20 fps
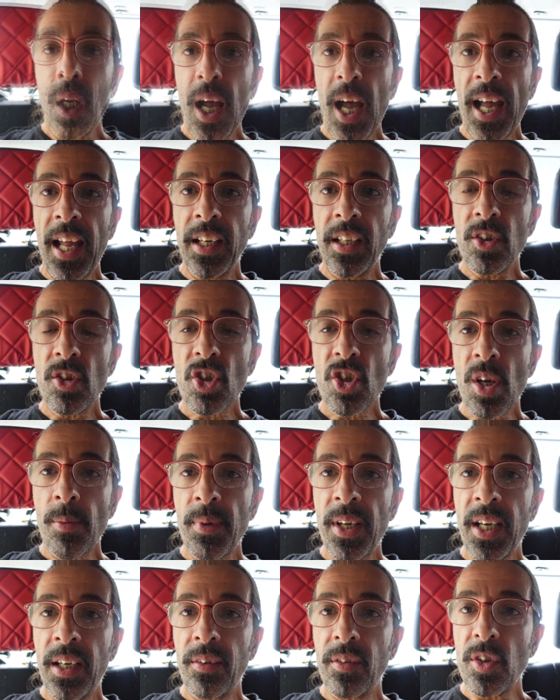And in some
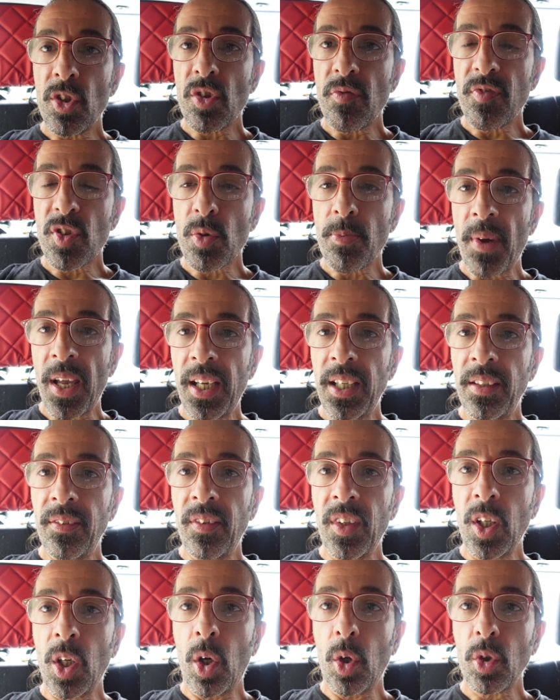areas of
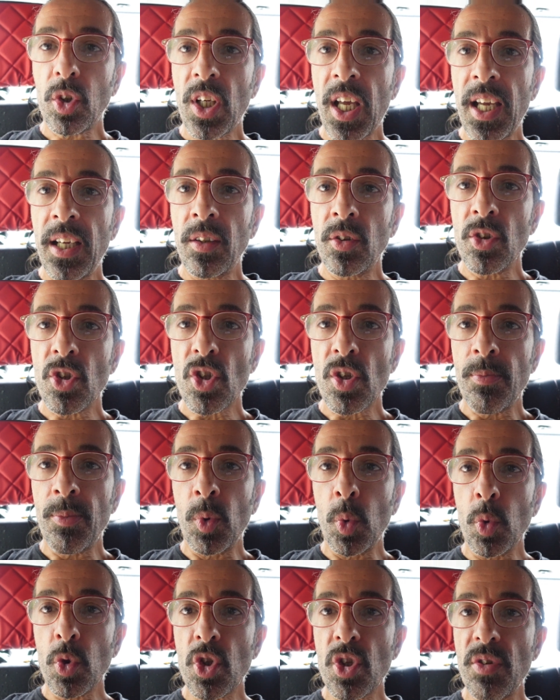Spain, the lockdowns are
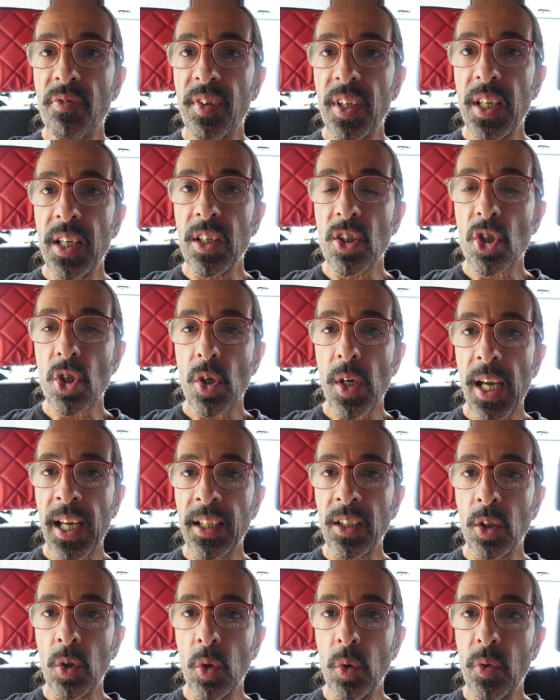more severe. So
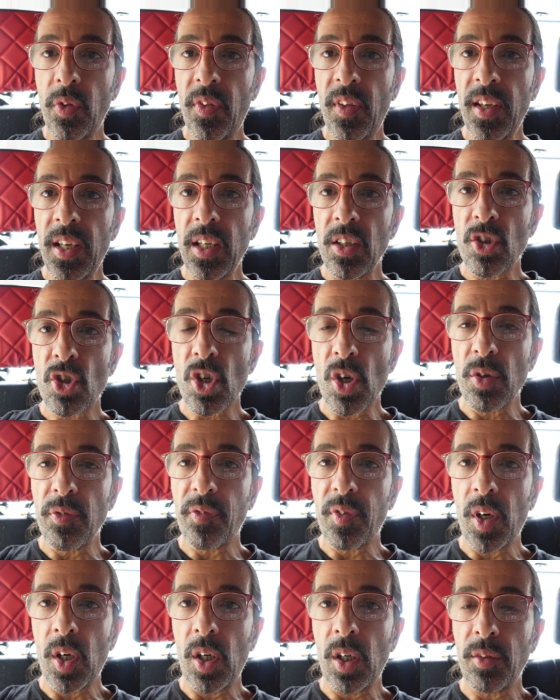Andalusia, so
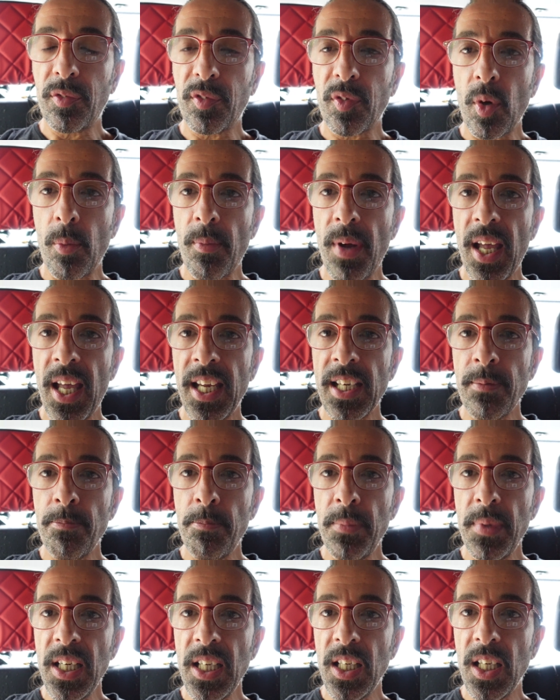far from a
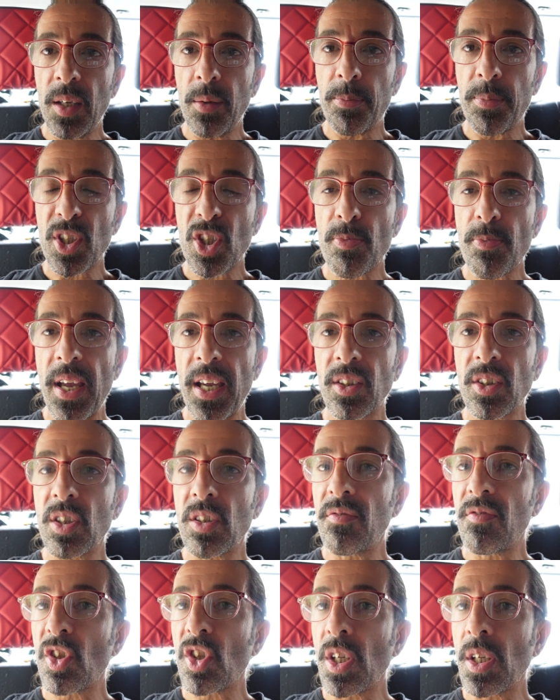media
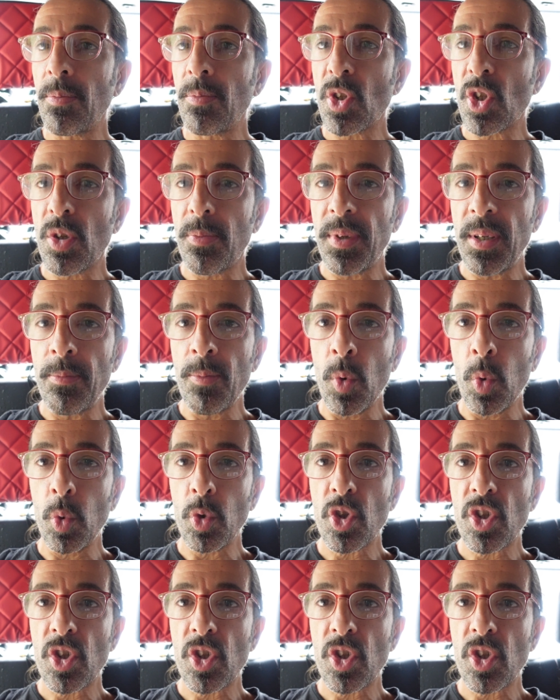perspective, seems to be more